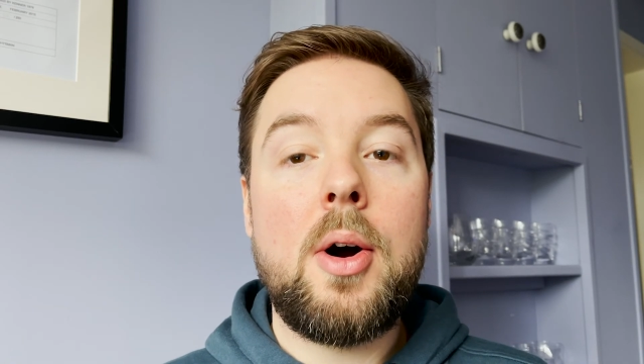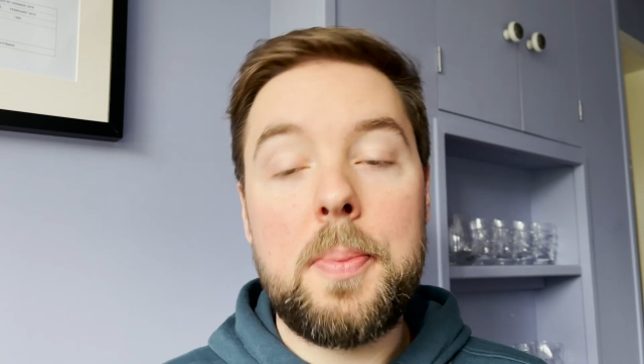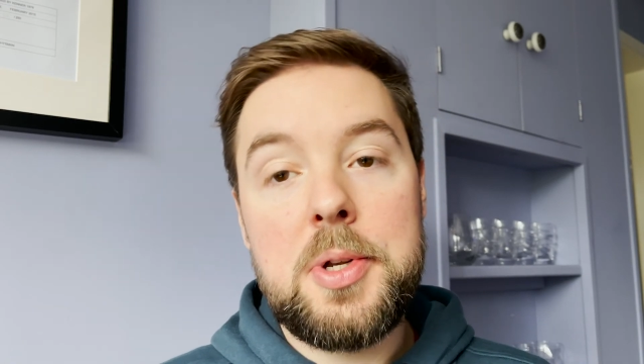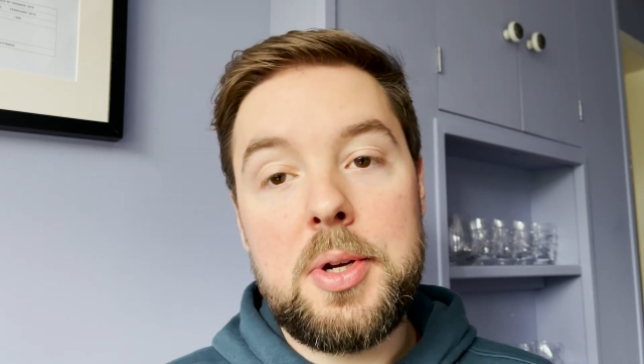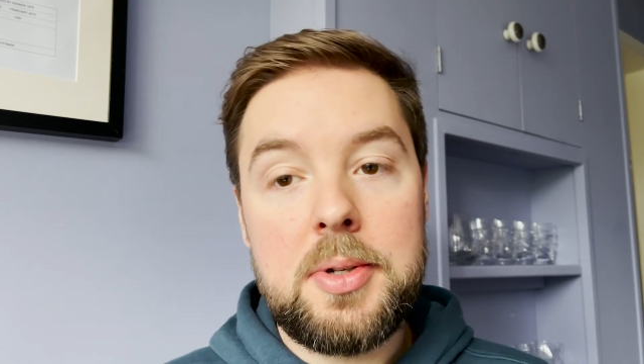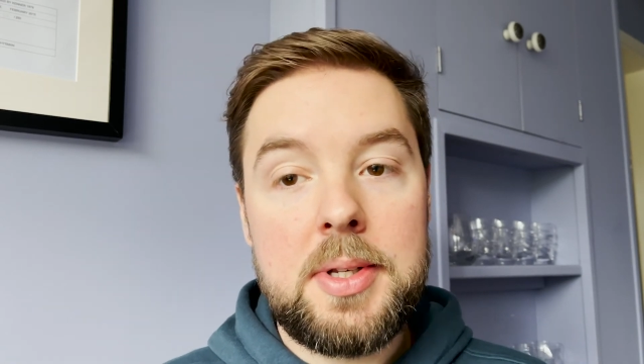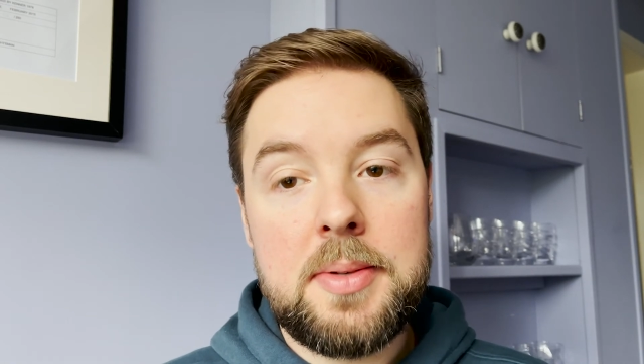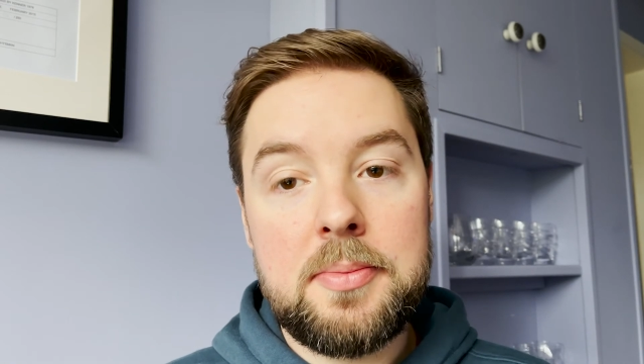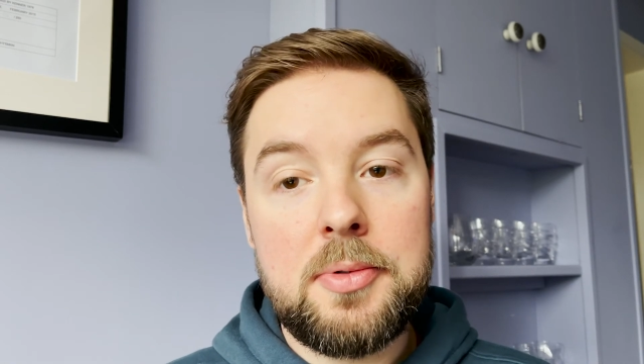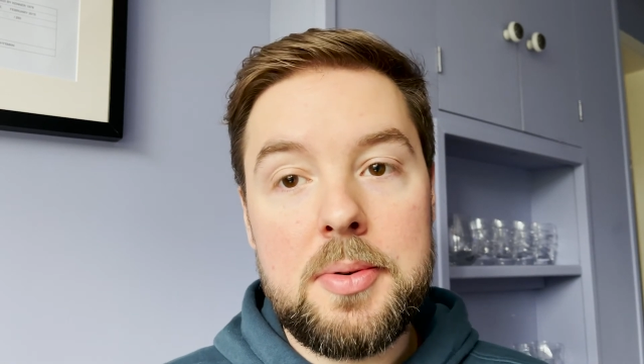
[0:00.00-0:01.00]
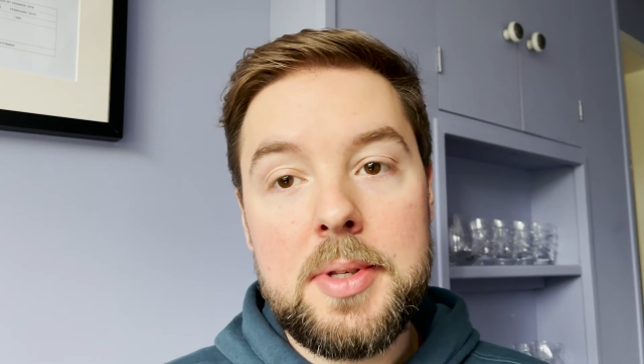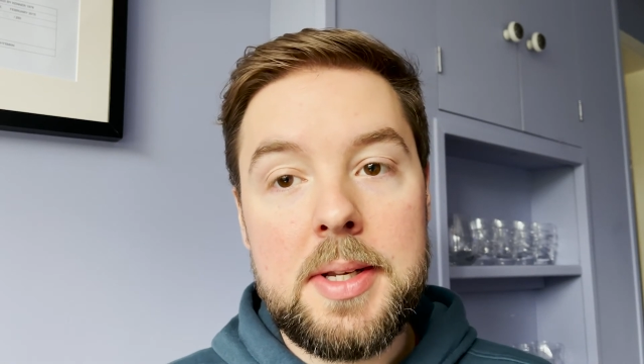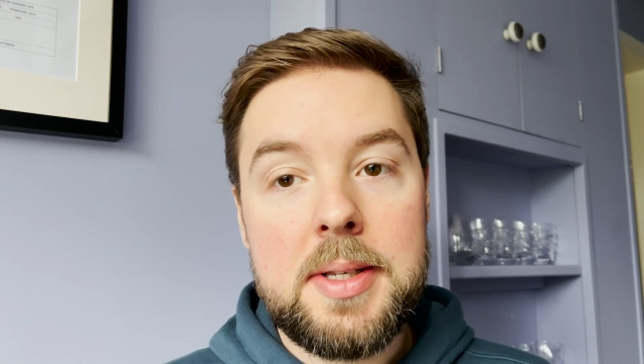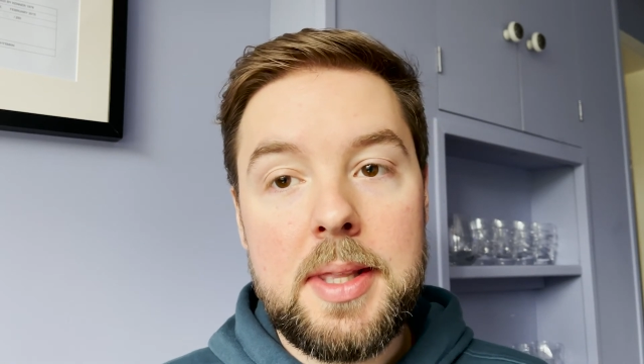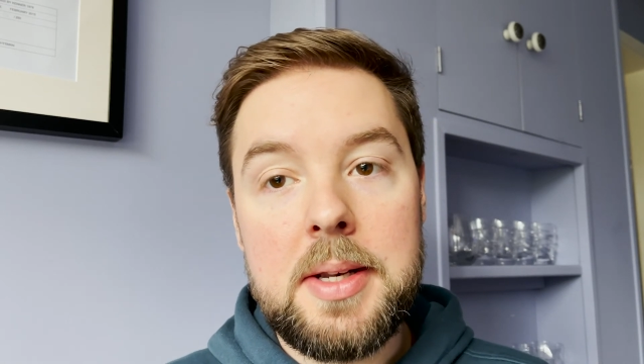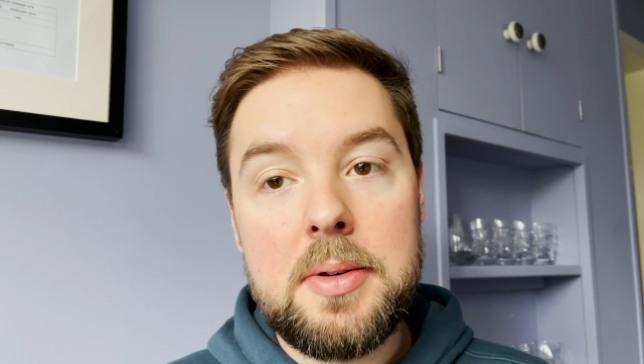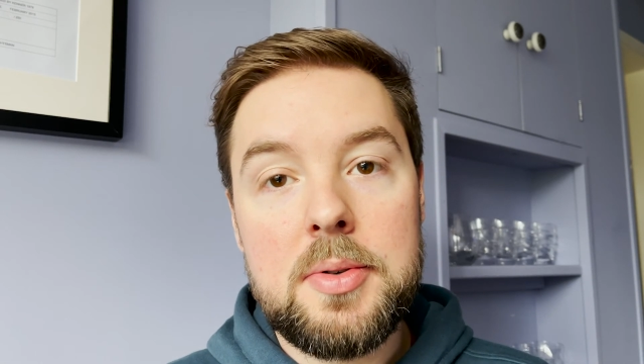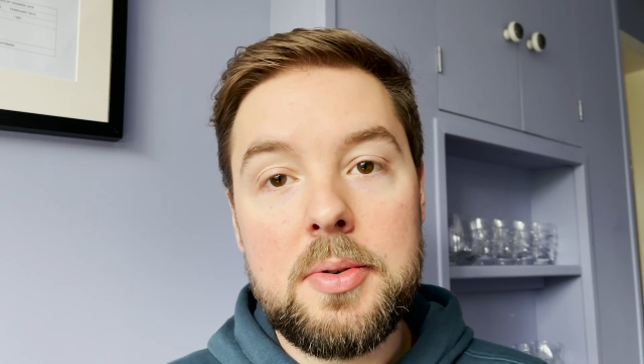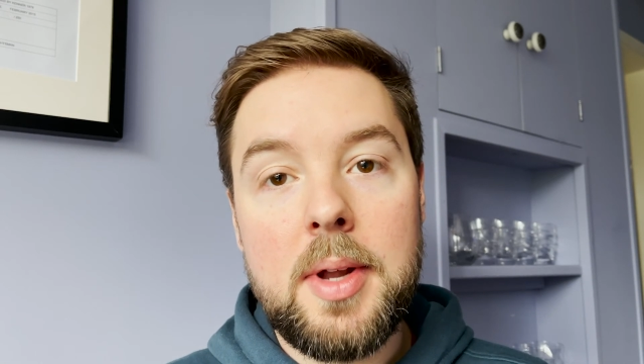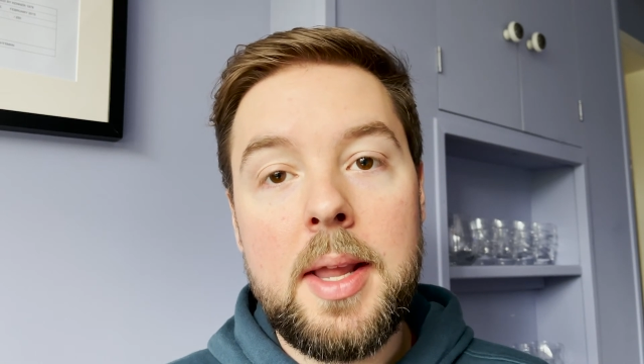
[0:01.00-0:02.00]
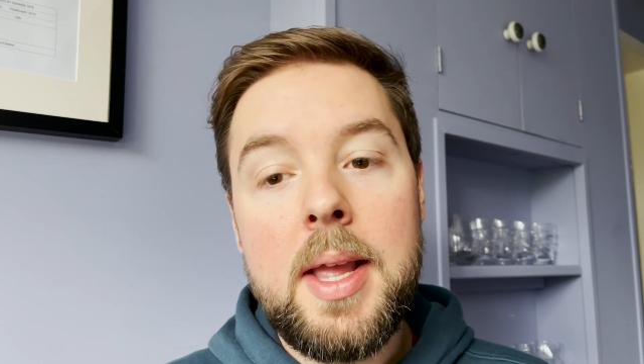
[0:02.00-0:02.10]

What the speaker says: opportunities and routes into the industry.